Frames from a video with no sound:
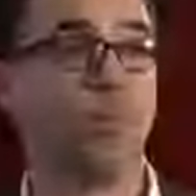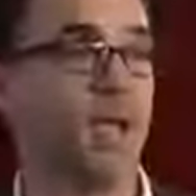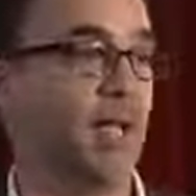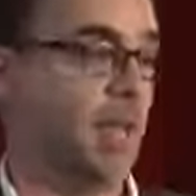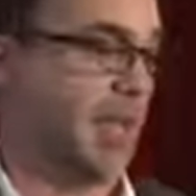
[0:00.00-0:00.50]

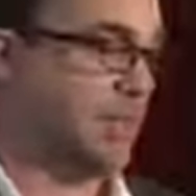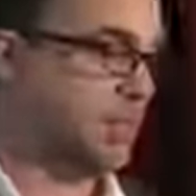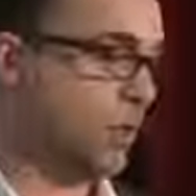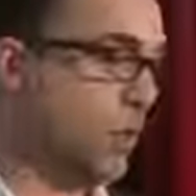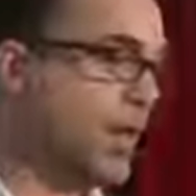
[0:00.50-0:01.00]
my class.
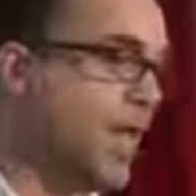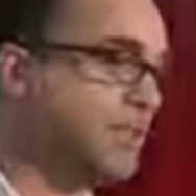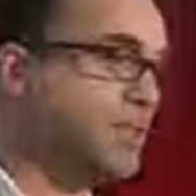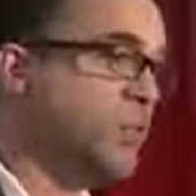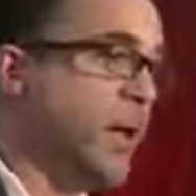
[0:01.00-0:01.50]
So in
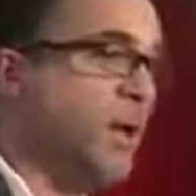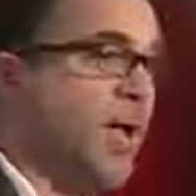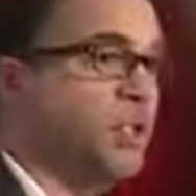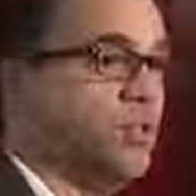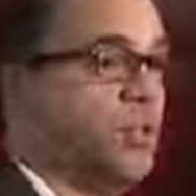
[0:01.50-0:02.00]
essence, what I'm
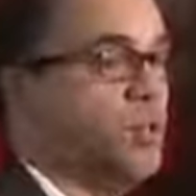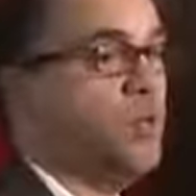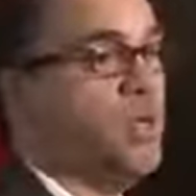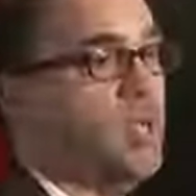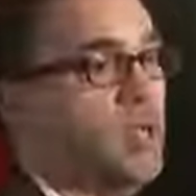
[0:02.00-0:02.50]
actually
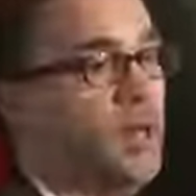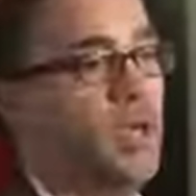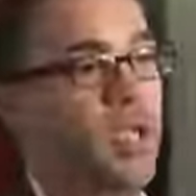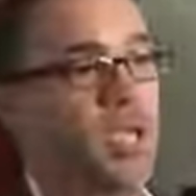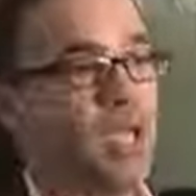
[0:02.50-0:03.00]
doing here
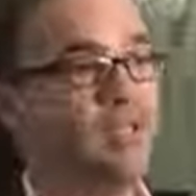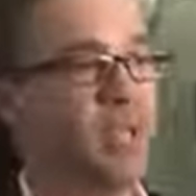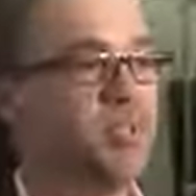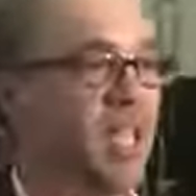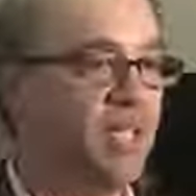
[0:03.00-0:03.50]
is
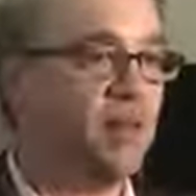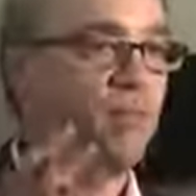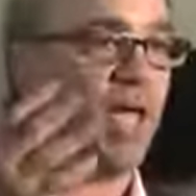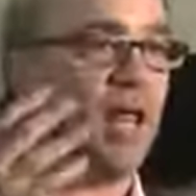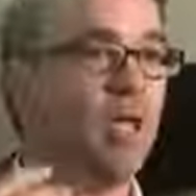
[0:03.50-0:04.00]
I'm taking
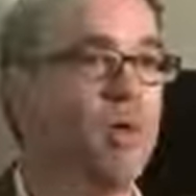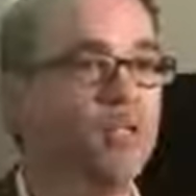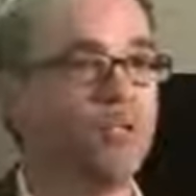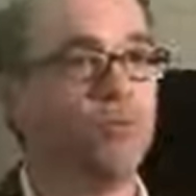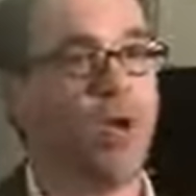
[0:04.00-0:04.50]

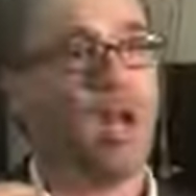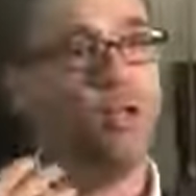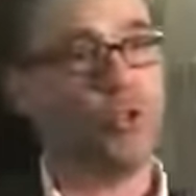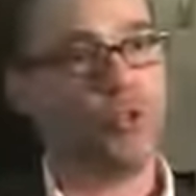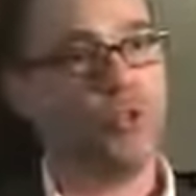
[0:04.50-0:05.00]
elements of what I
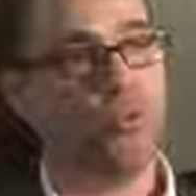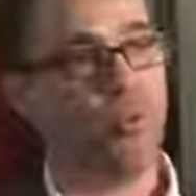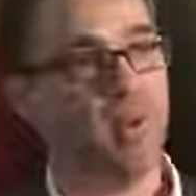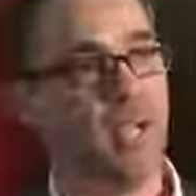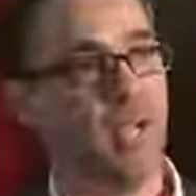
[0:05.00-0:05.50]
used to do
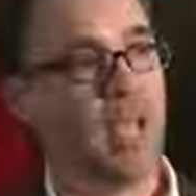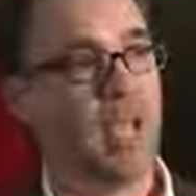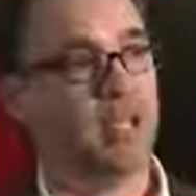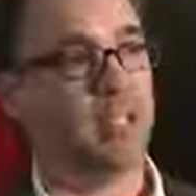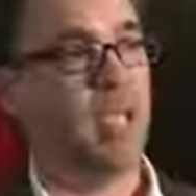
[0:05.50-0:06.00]
in my
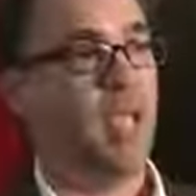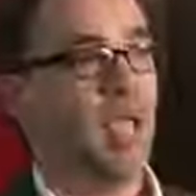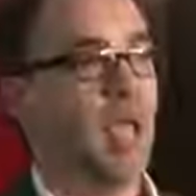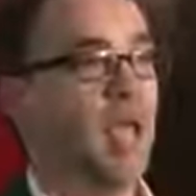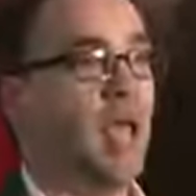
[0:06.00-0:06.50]
class,
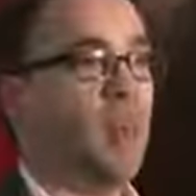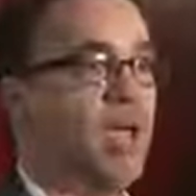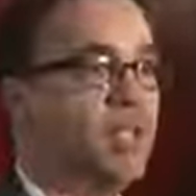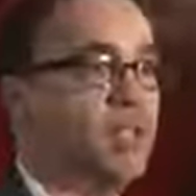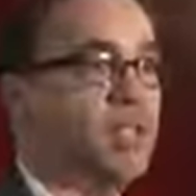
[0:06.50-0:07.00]
and I'm
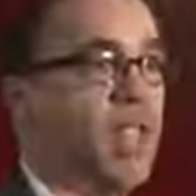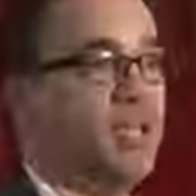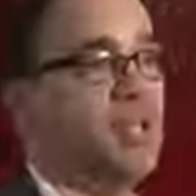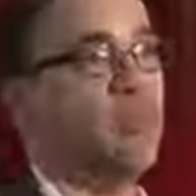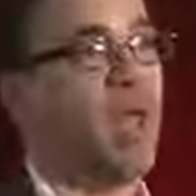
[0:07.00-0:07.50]
actually
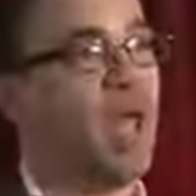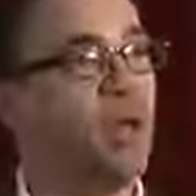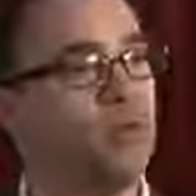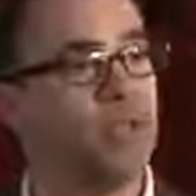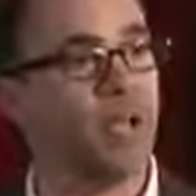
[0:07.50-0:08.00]
taking them
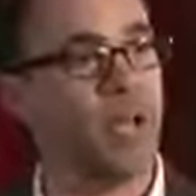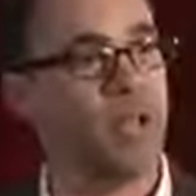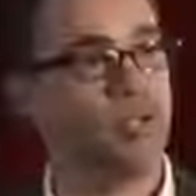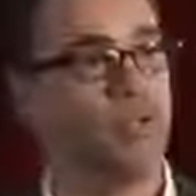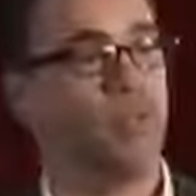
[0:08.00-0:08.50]
out of the
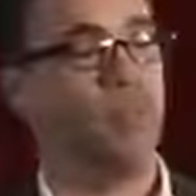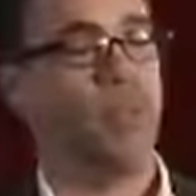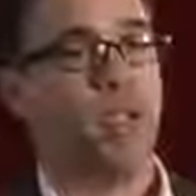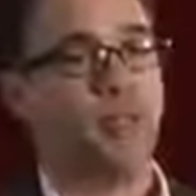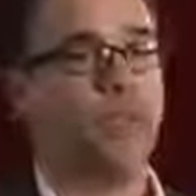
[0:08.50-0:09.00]
classroom,
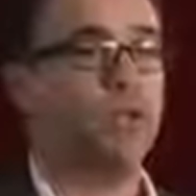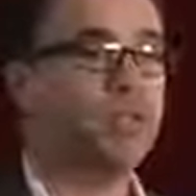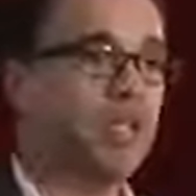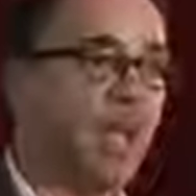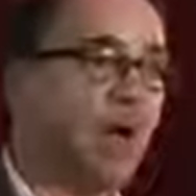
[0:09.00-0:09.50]
because
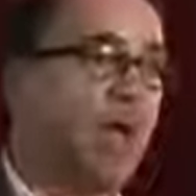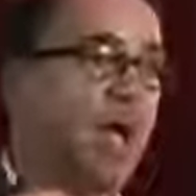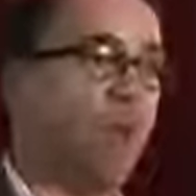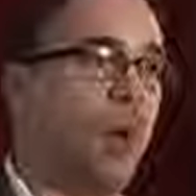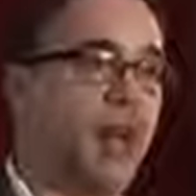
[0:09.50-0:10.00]
now
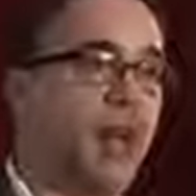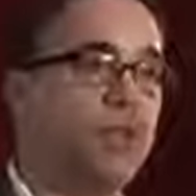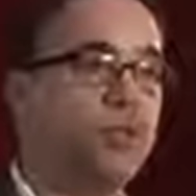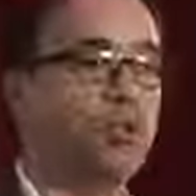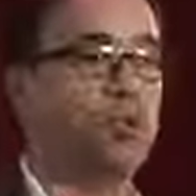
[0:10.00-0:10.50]
what I
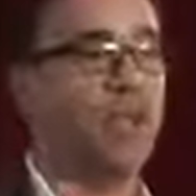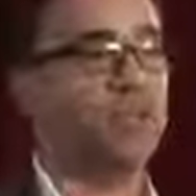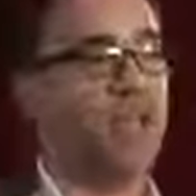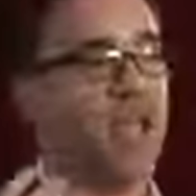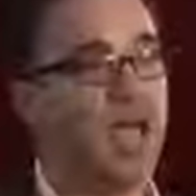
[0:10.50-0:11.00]
do is
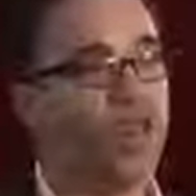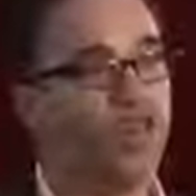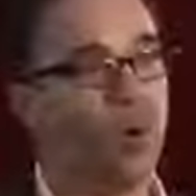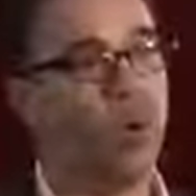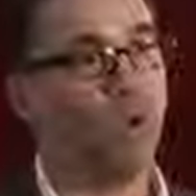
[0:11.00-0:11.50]
I
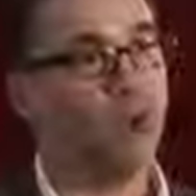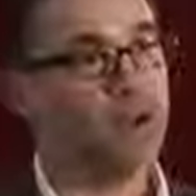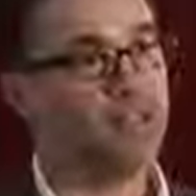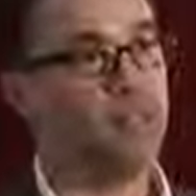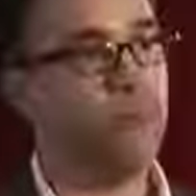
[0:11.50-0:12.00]
thought, well, what
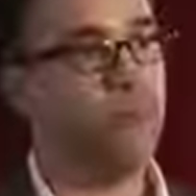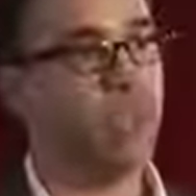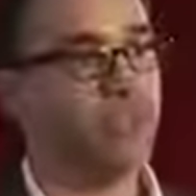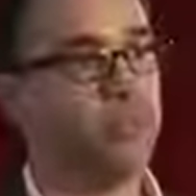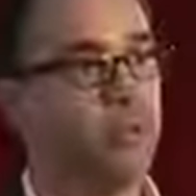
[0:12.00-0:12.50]
is the
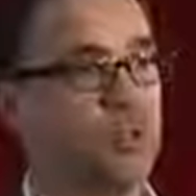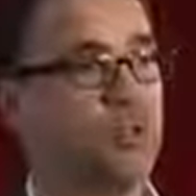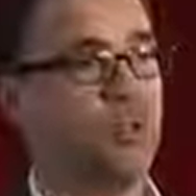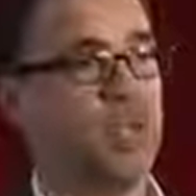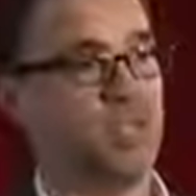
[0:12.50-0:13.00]
best use
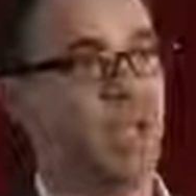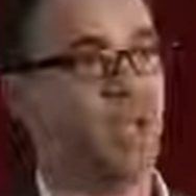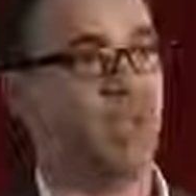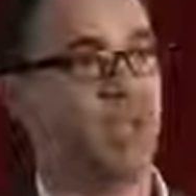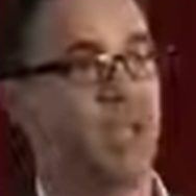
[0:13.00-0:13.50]
of my
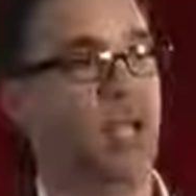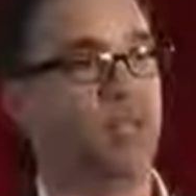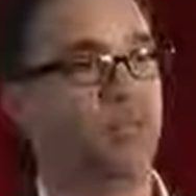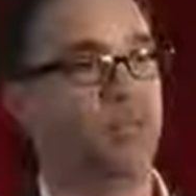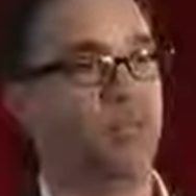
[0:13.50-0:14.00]
time in the
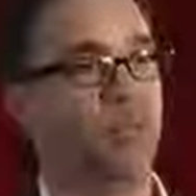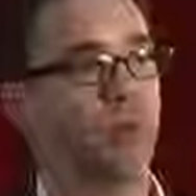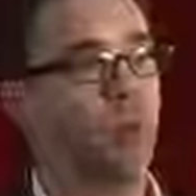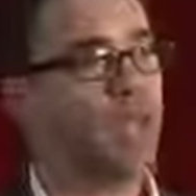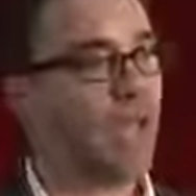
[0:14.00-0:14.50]
classroom?
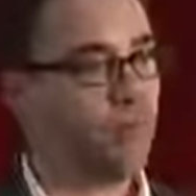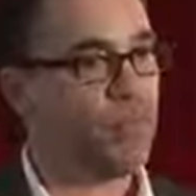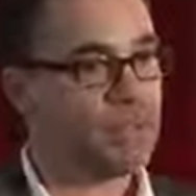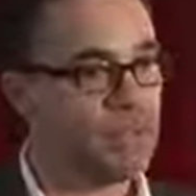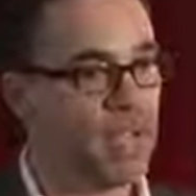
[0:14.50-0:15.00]
What
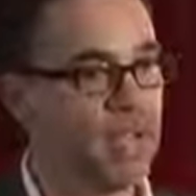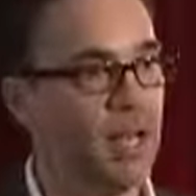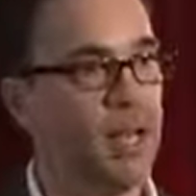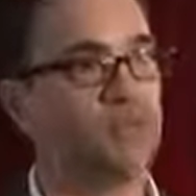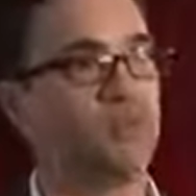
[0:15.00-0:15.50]
happens in that
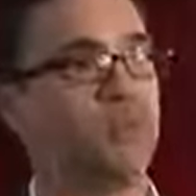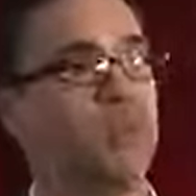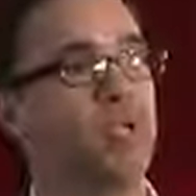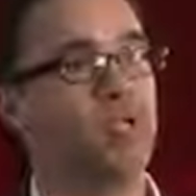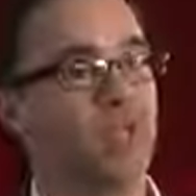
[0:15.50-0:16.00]
classroom
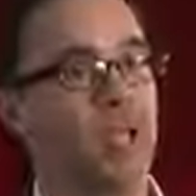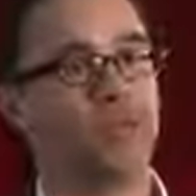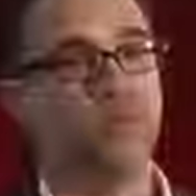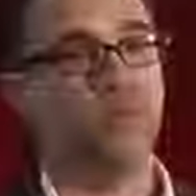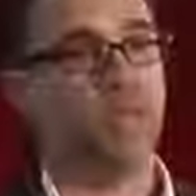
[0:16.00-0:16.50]

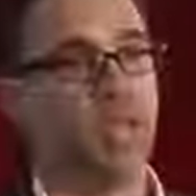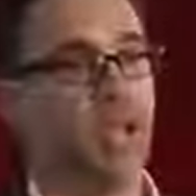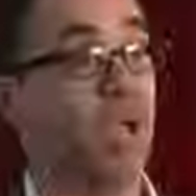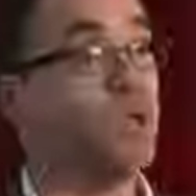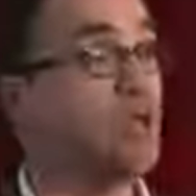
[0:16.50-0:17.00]
that's really
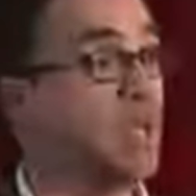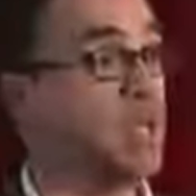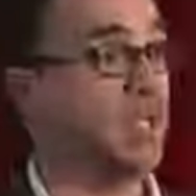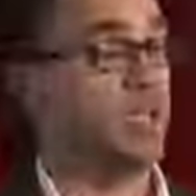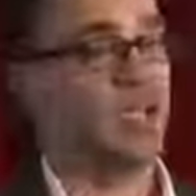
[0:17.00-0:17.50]

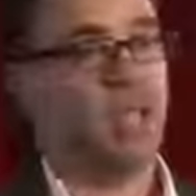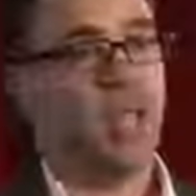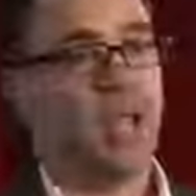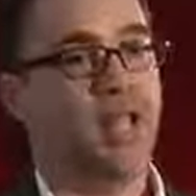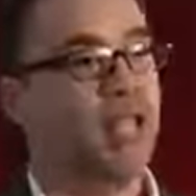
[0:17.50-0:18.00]
unique?
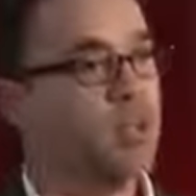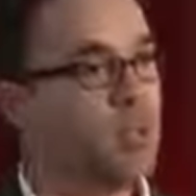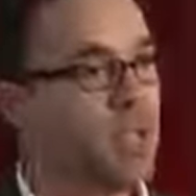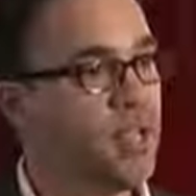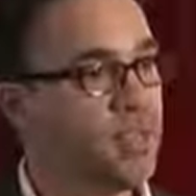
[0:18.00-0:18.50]
And the
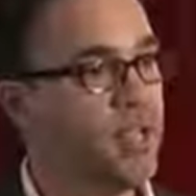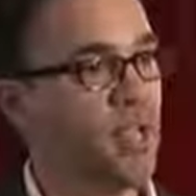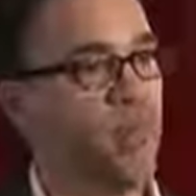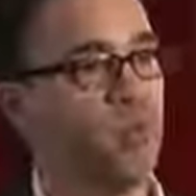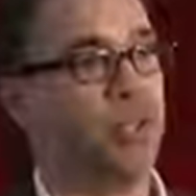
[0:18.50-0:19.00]
unique thing
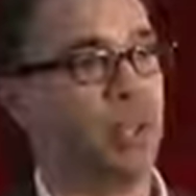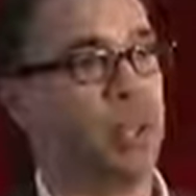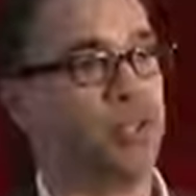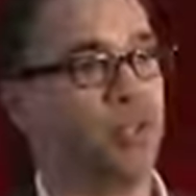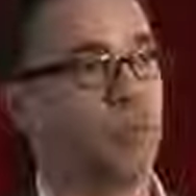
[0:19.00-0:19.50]
about the
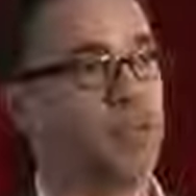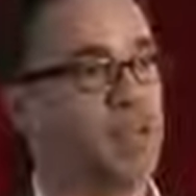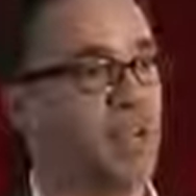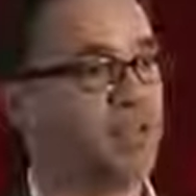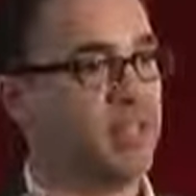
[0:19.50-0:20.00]
classroom is
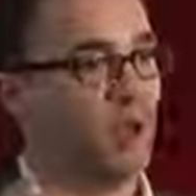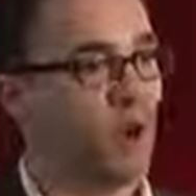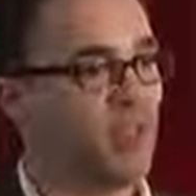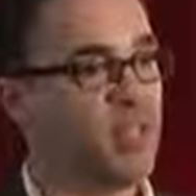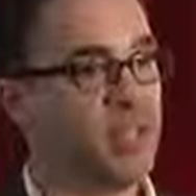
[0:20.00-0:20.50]
that it's the
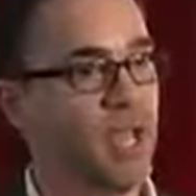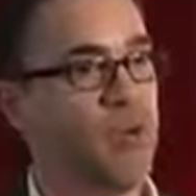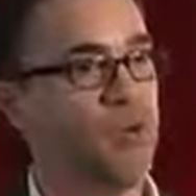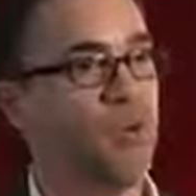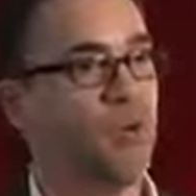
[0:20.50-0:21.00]
only time
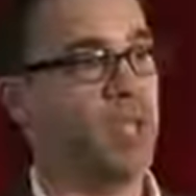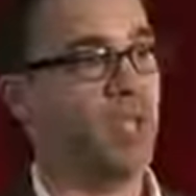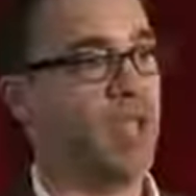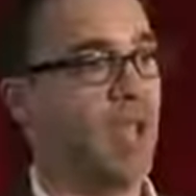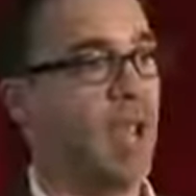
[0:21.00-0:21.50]
in the
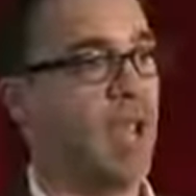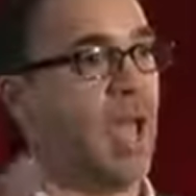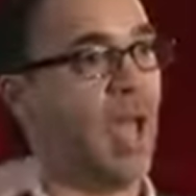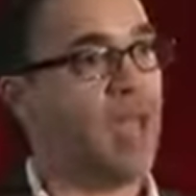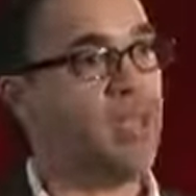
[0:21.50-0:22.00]
week that
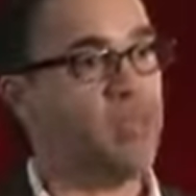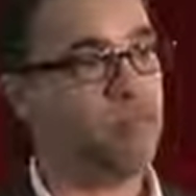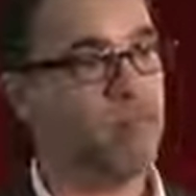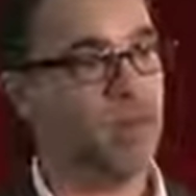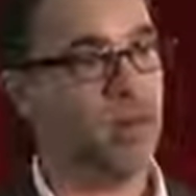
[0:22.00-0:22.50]
I am
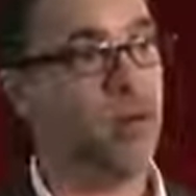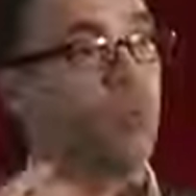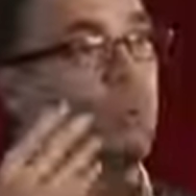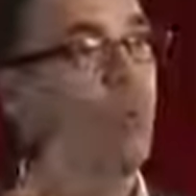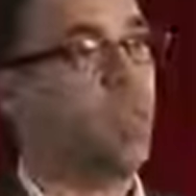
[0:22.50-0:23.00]
there
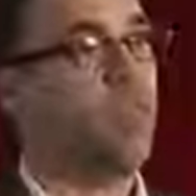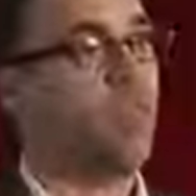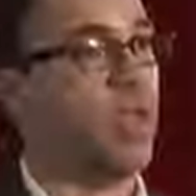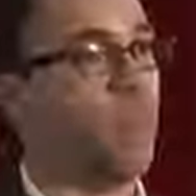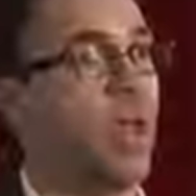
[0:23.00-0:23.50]
with
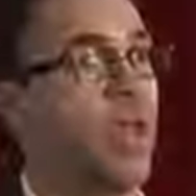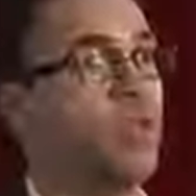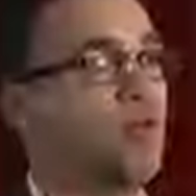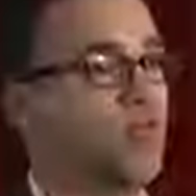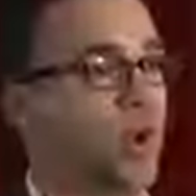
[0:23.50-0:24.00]
them and
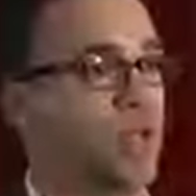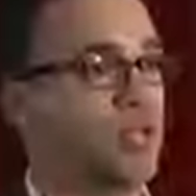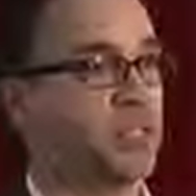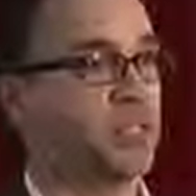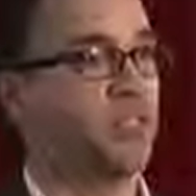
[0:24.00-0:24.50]
their friends,